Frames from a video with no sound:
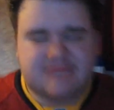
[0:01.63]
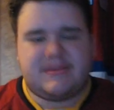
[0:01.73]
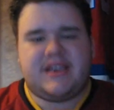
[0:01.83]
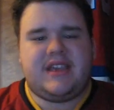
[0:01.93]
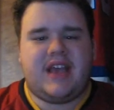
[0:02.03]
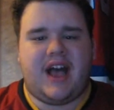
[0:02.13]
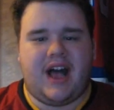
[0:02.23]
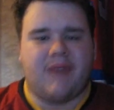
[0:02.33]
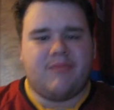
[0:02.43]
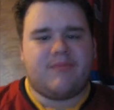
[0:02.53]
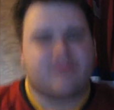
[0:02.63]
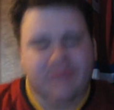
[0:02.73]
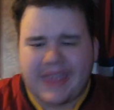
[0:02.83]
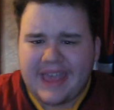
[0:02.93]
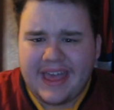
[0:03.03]
me.
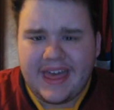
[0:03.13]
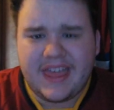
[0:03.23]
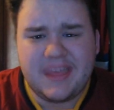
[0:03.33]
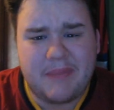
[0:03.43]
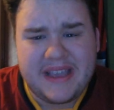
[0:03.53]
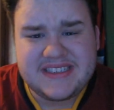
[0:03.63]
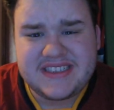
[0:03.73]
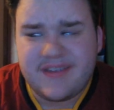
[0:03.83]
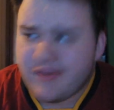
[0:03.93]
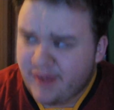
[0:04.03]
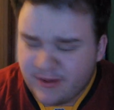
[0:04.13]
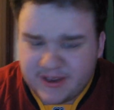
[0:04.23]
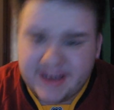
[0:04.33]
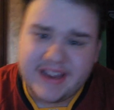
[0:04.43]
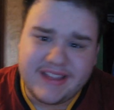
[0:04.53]
The peasants have
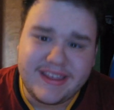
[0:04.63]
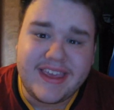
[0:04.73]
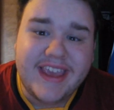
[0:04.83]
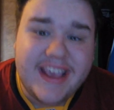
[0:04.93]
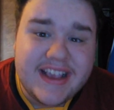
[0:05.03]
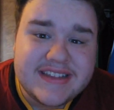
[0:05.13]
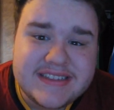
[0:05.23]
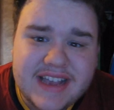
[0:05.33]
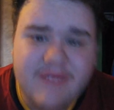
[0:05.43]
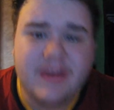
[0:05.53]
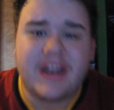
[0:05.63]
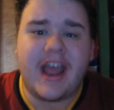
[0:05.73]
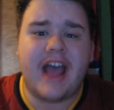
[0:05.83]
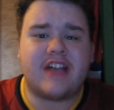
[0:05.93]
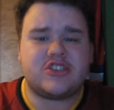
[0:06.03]
revolted. The Kings have
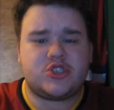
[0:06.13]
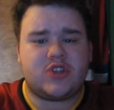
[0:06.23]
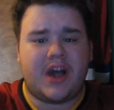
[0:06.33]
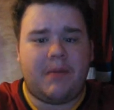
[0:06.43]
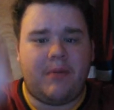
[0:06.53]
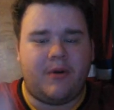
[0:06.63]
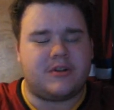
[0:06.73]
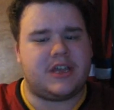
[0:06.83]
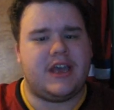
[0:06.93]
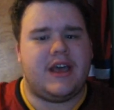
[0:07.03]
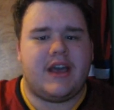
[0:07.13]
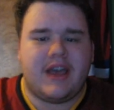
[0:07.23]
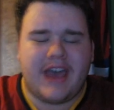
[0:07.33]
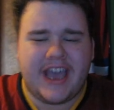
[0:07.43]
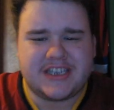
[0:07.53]
been trampled.
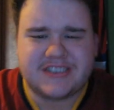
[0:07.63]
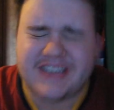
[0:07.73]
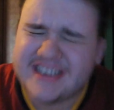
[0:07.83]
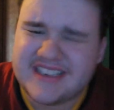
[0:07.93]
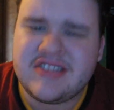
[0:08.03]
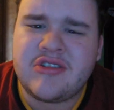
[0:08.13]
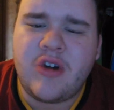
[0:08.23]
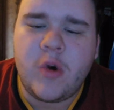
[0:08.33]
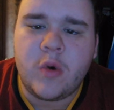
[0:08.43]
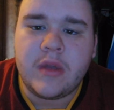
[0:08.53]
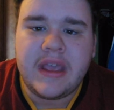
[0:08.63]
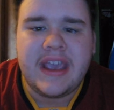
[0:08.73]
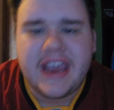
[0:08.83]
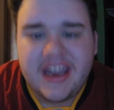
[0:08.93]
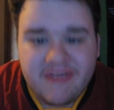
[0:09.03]
Actually, I guess that's a little old.
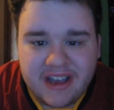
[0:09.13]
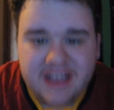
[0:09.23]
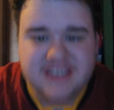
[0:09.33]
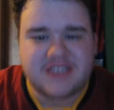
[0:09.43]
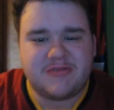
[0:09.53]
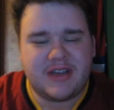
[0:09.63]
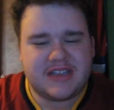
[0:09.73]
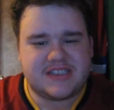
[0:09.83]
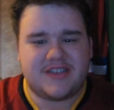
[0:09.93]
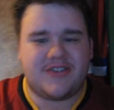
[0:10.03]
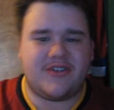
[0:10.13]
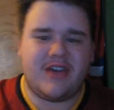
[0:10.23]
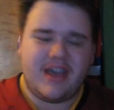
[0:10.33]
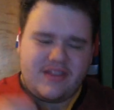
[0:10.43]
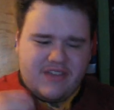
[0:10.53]
Anyways, 2 nights
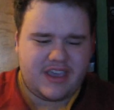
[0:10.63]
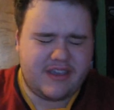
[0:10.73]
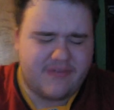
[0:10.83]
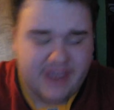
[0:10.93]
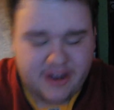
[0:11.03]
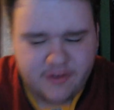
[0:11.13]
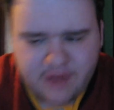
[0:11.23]
ago, the Vancouver